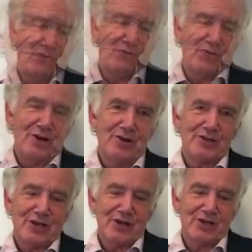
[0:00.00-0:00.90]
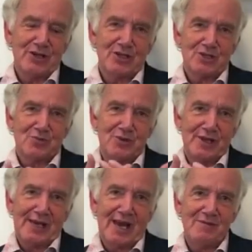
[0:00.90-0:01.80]
Renewal Associates with the
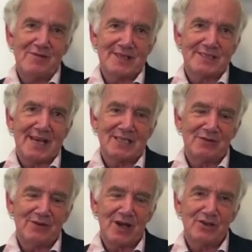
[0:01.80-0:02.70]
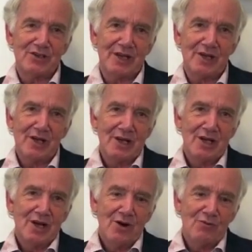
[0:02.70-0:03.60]
Academy of Executive Coaching
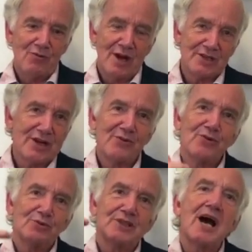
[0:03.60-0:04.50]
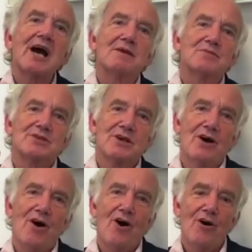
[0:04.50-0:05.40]
run several types
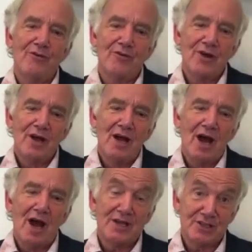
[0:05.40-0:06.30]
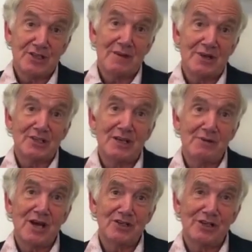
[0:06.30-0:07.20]
of systemic team
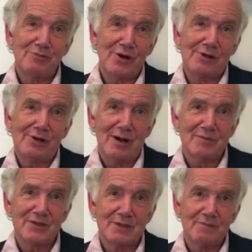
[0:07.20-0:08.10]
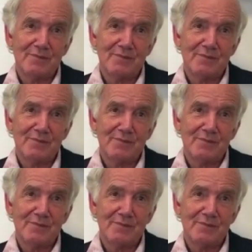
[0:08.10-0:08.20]
coaching programs.